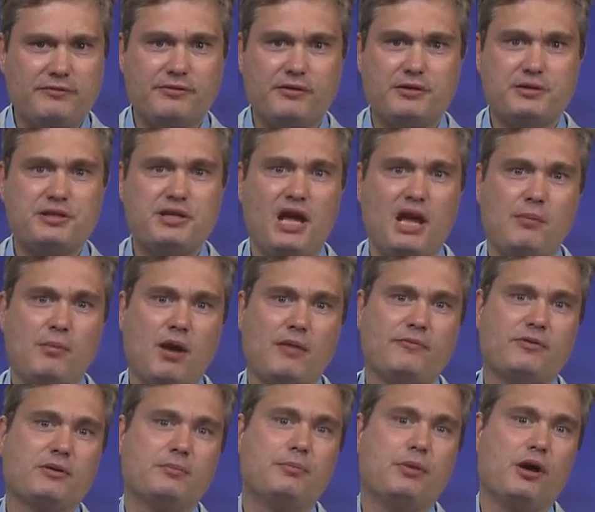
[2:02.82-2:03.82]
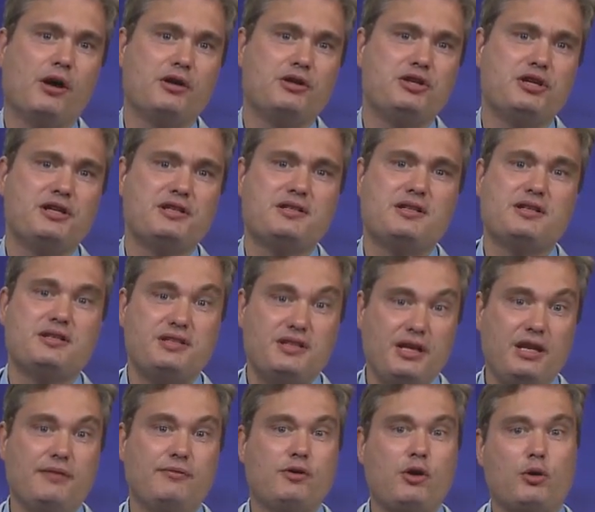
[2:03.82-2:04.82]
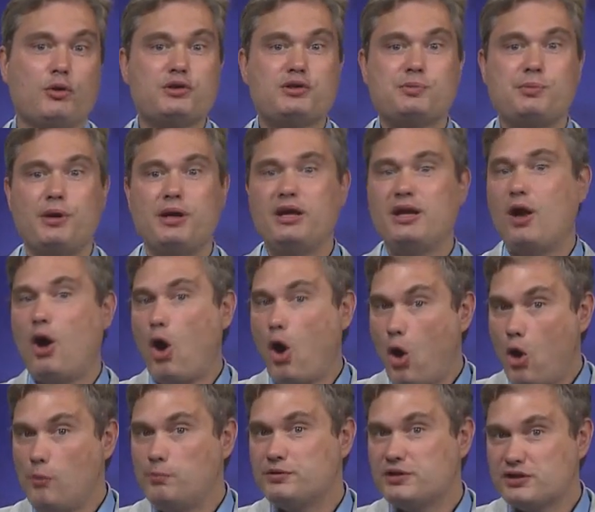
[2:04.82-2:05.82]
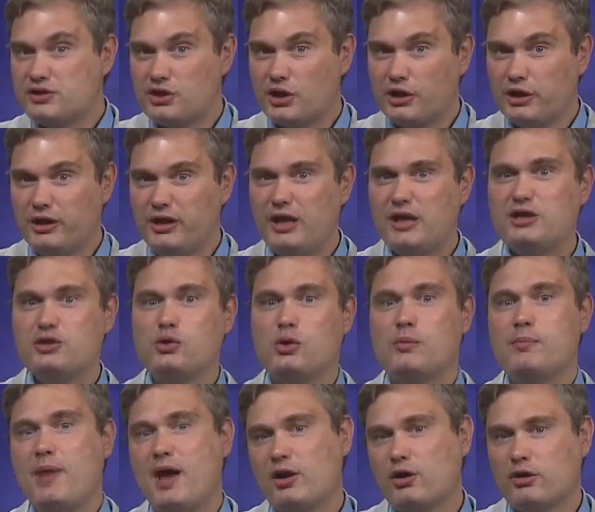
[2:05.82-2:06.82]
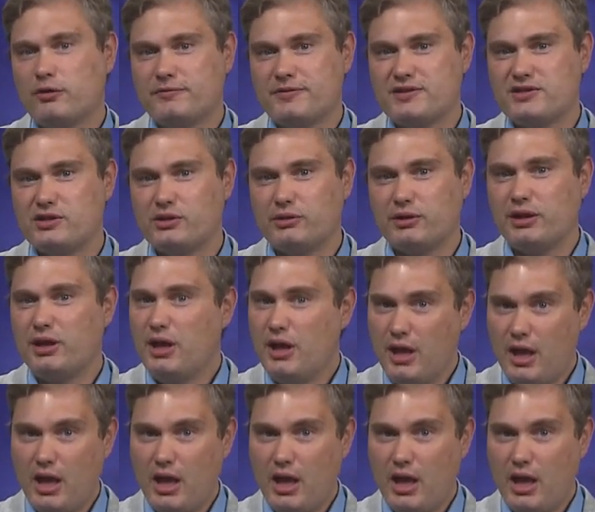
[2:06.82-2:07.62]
first came up for purchase, the city of Cold Spring hoped to turn it into a medical facility,